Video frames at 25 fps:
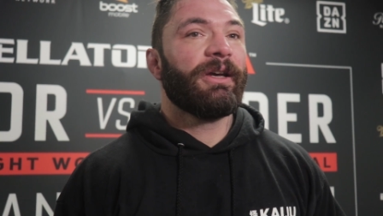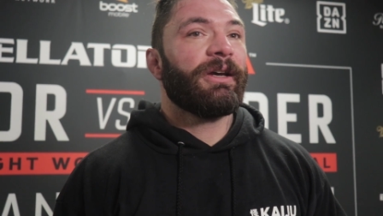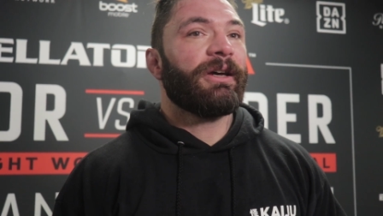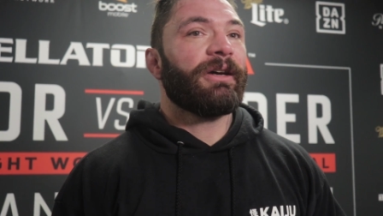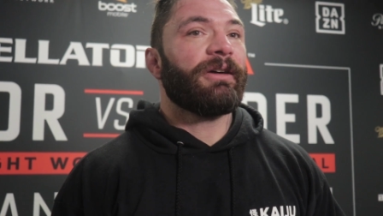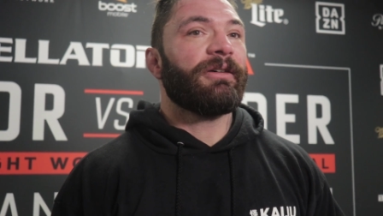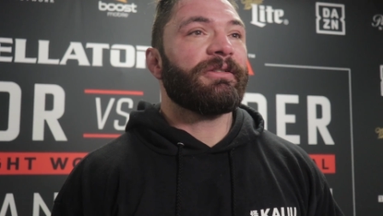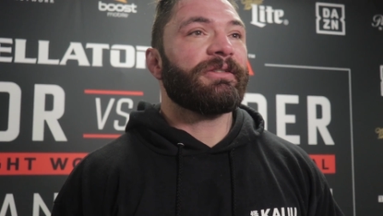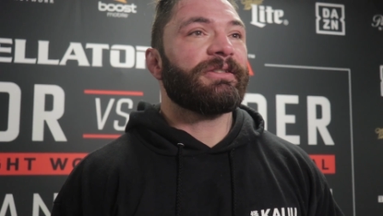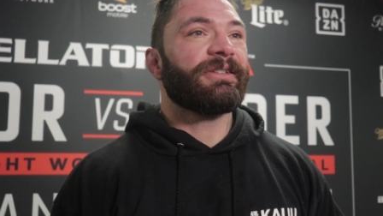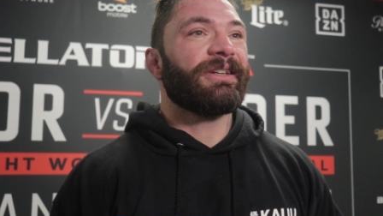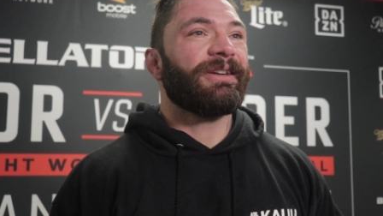
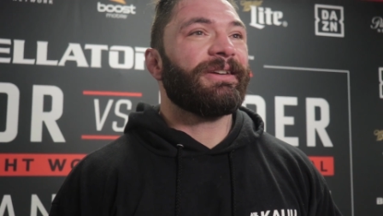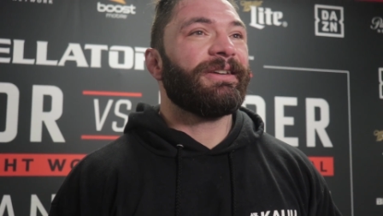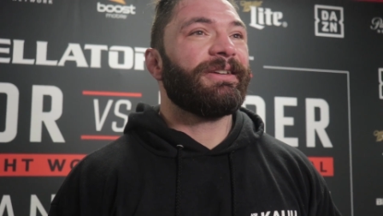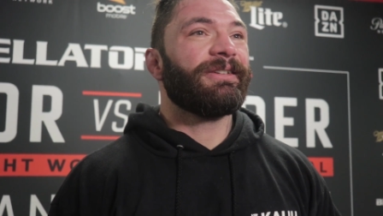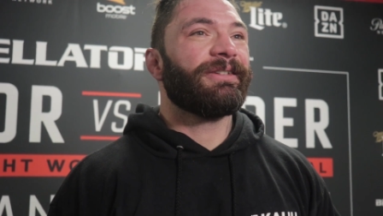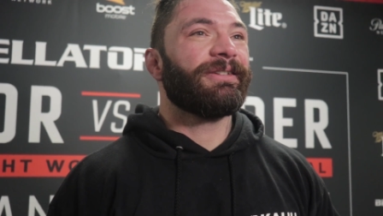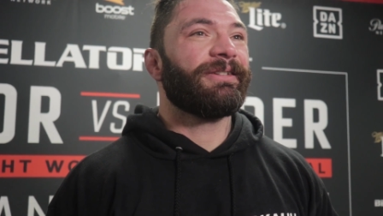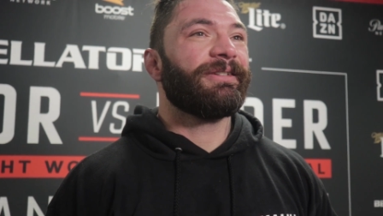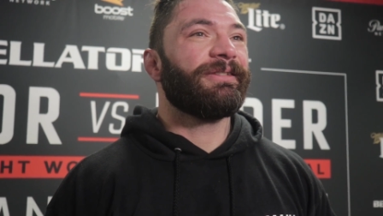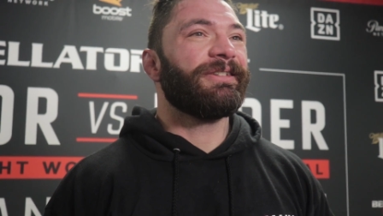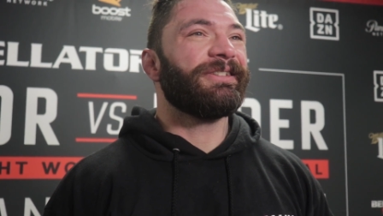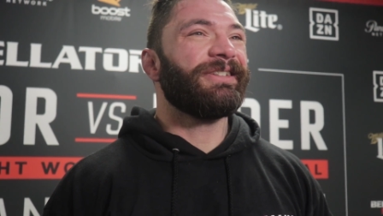I was like,
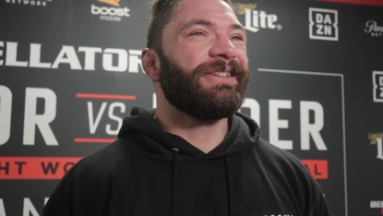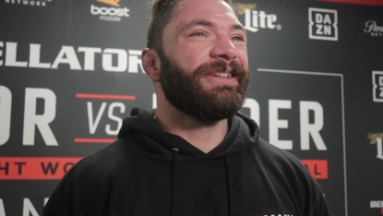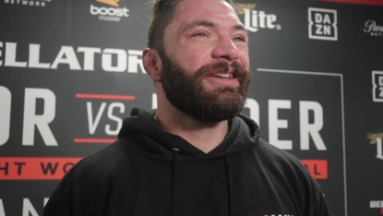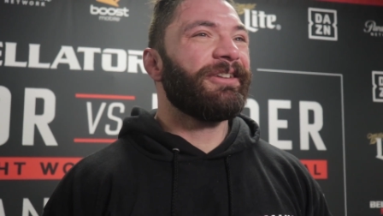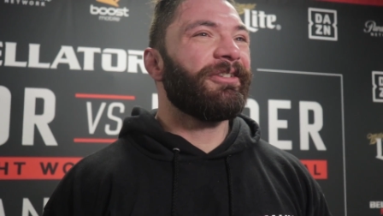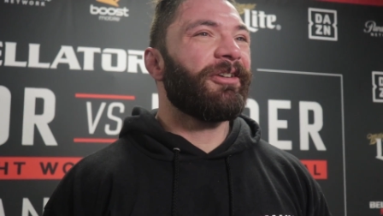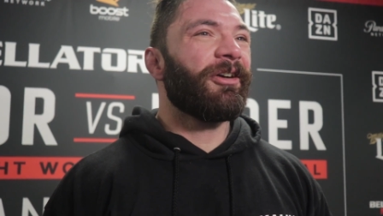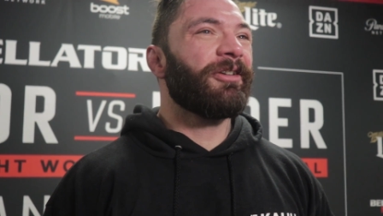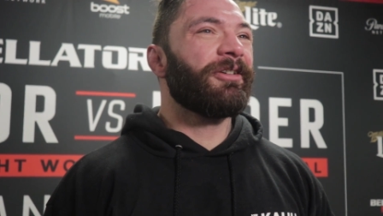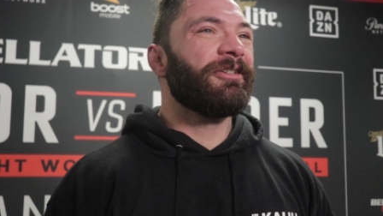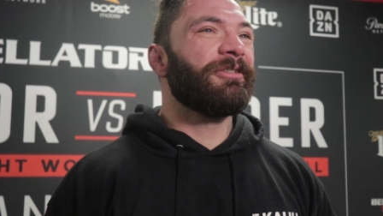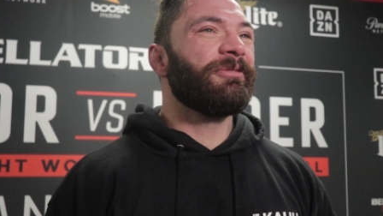does he
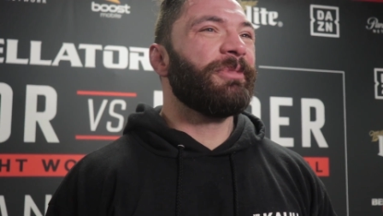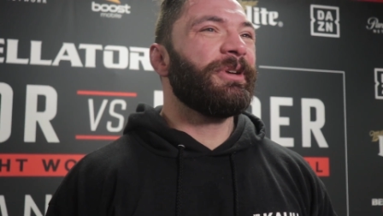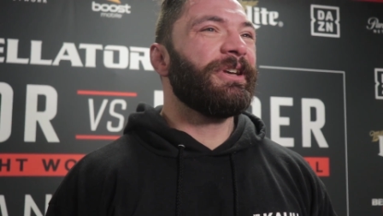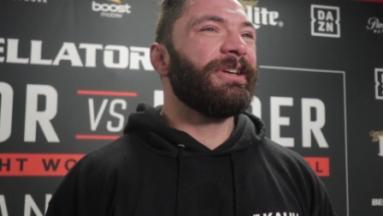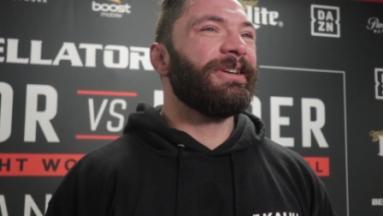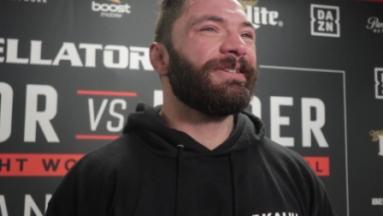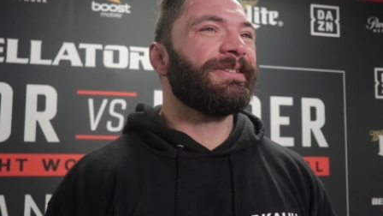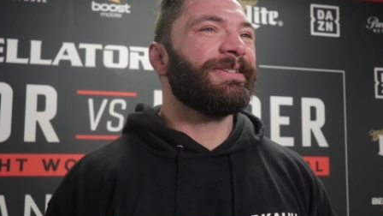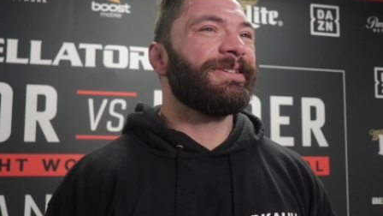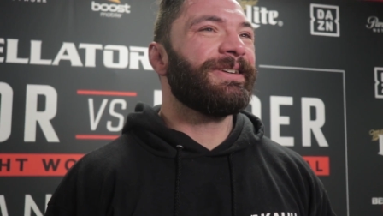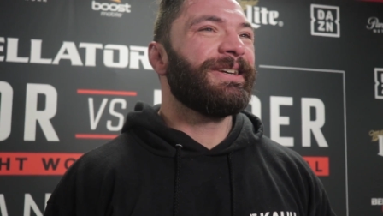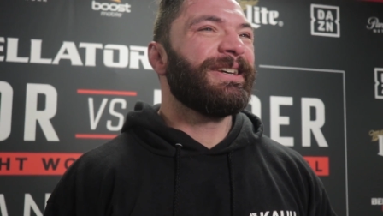hit harder than
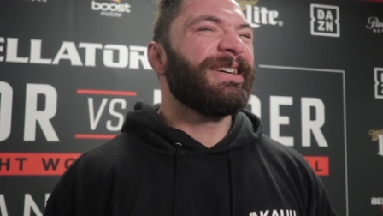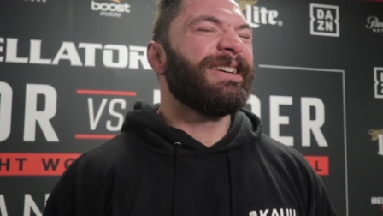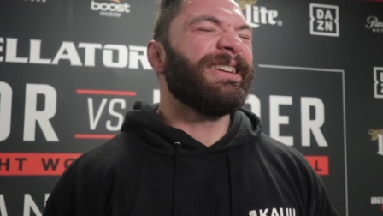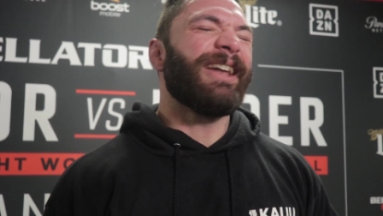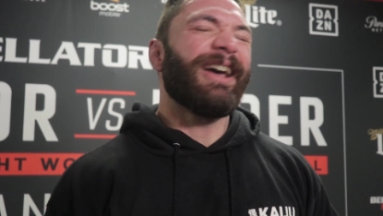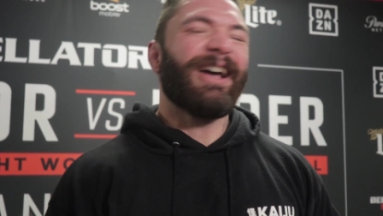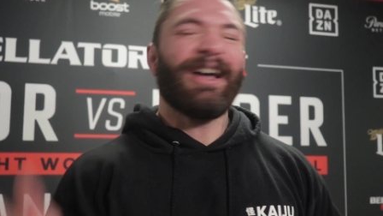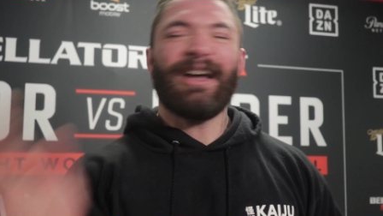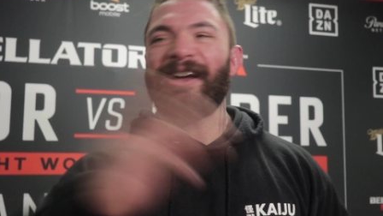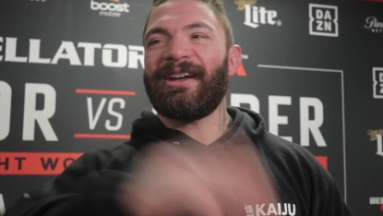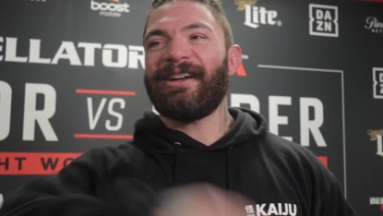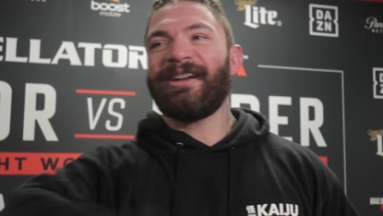me? Nah,